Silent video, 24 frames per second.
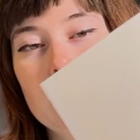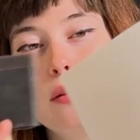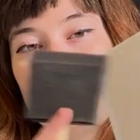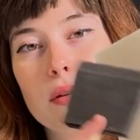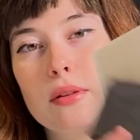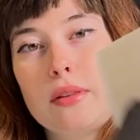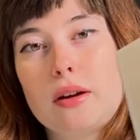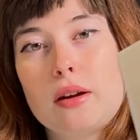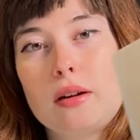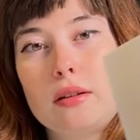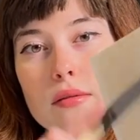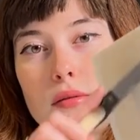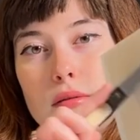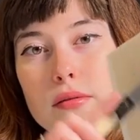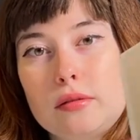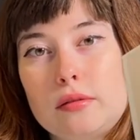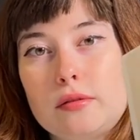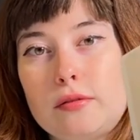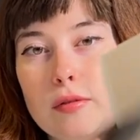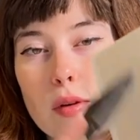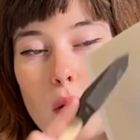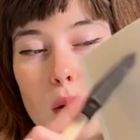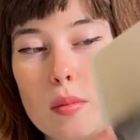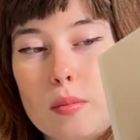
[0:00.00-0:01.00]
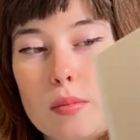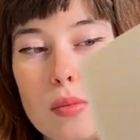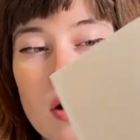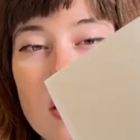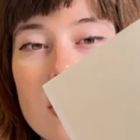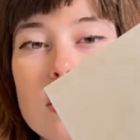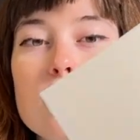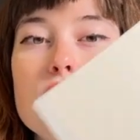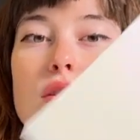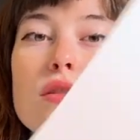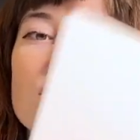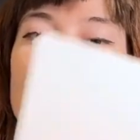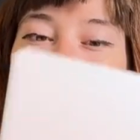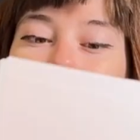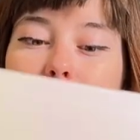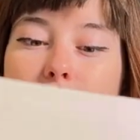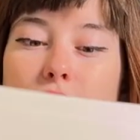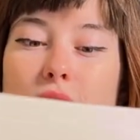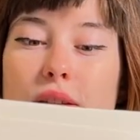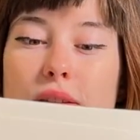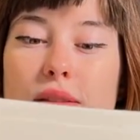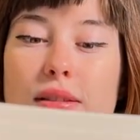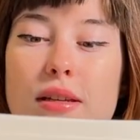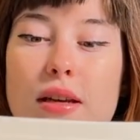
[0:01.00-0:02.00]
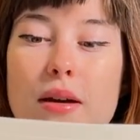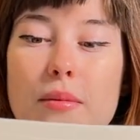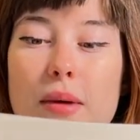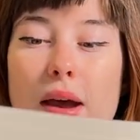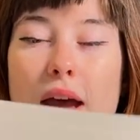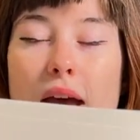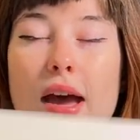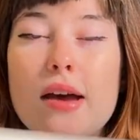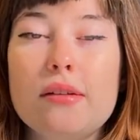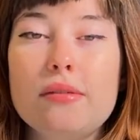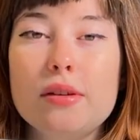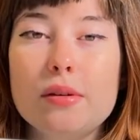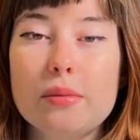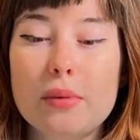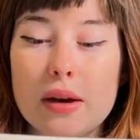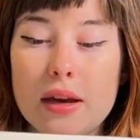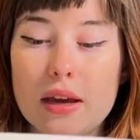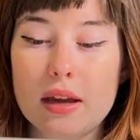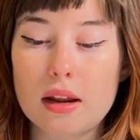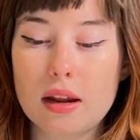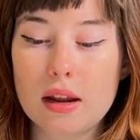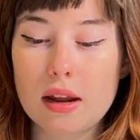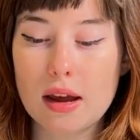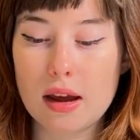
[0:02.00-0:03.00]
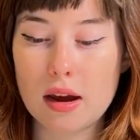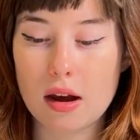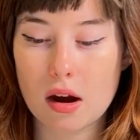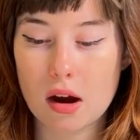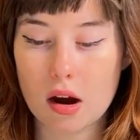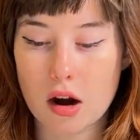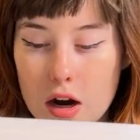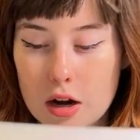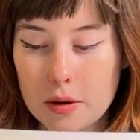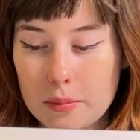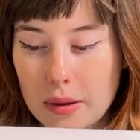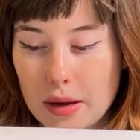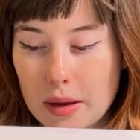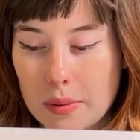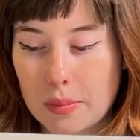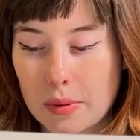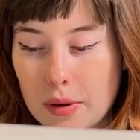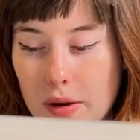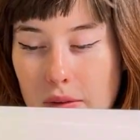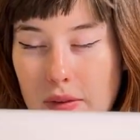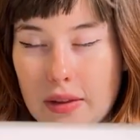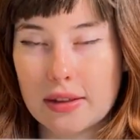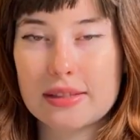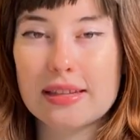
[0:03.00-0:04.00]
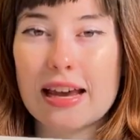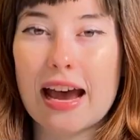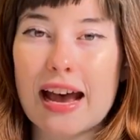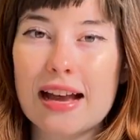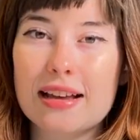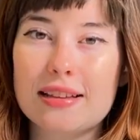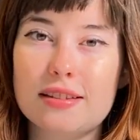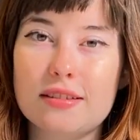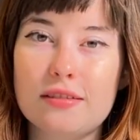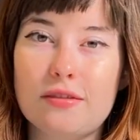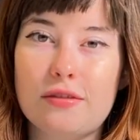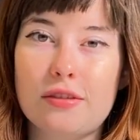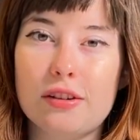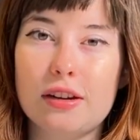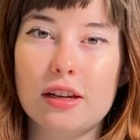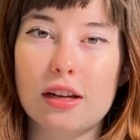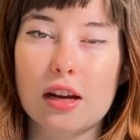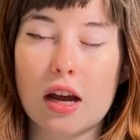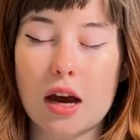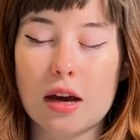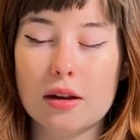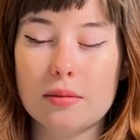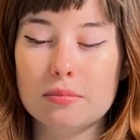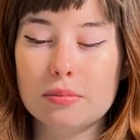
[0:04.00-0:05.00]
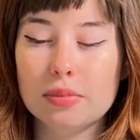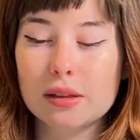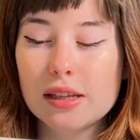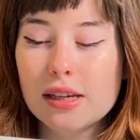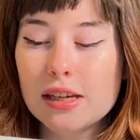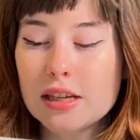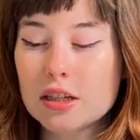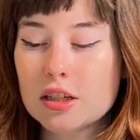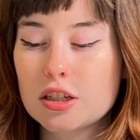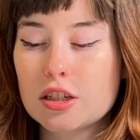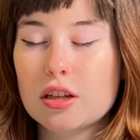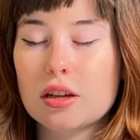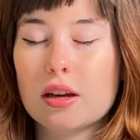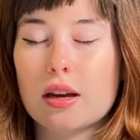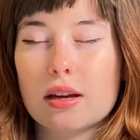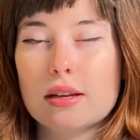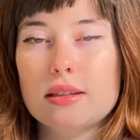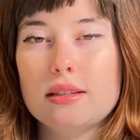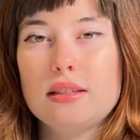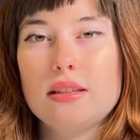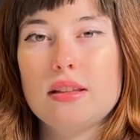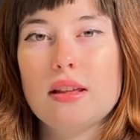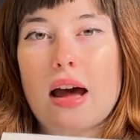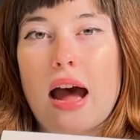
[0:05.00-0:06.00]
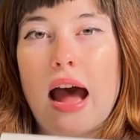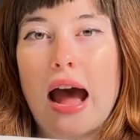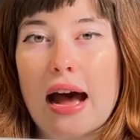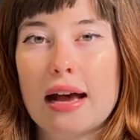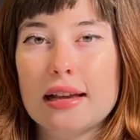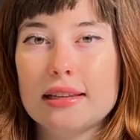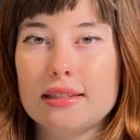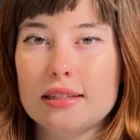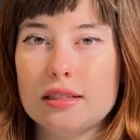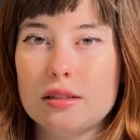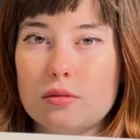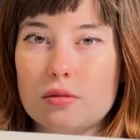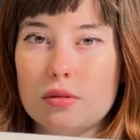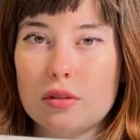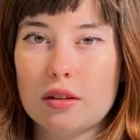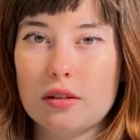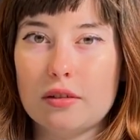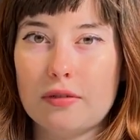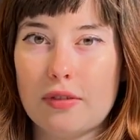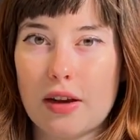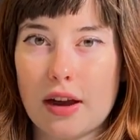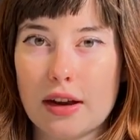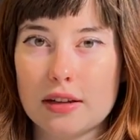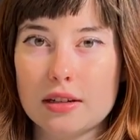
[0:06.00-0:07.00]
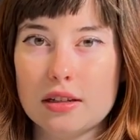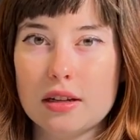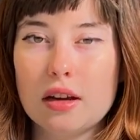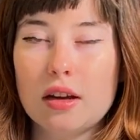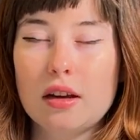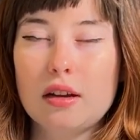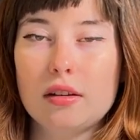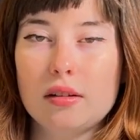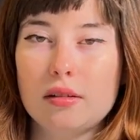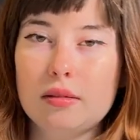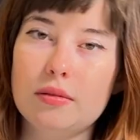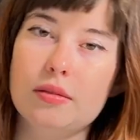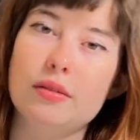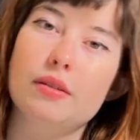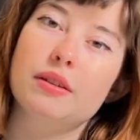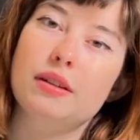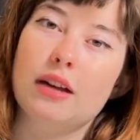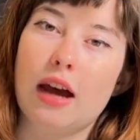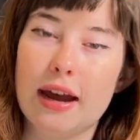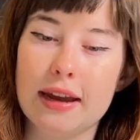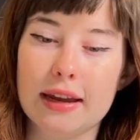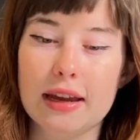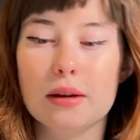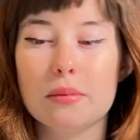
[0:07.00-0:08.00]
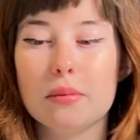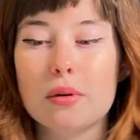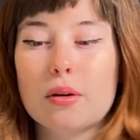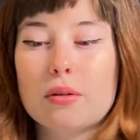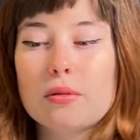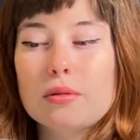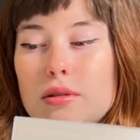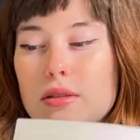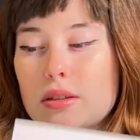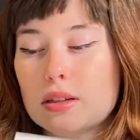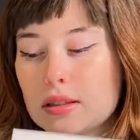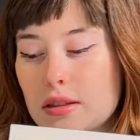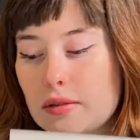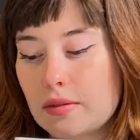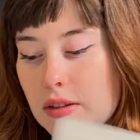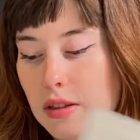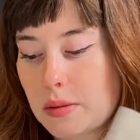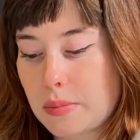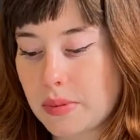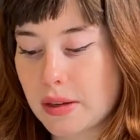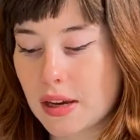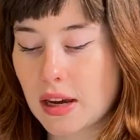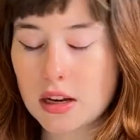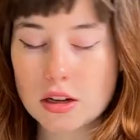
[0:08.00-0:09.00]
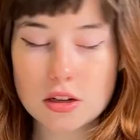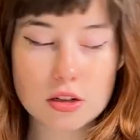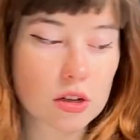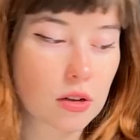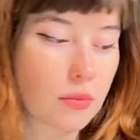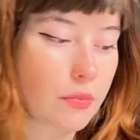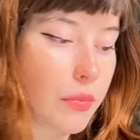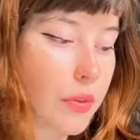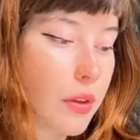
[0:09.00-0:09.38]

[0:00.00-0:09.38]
with our foam brush. So you need some heavyweight art paper that's acid-free and unbleached because the acid will affect the dye chemicals because of its pH.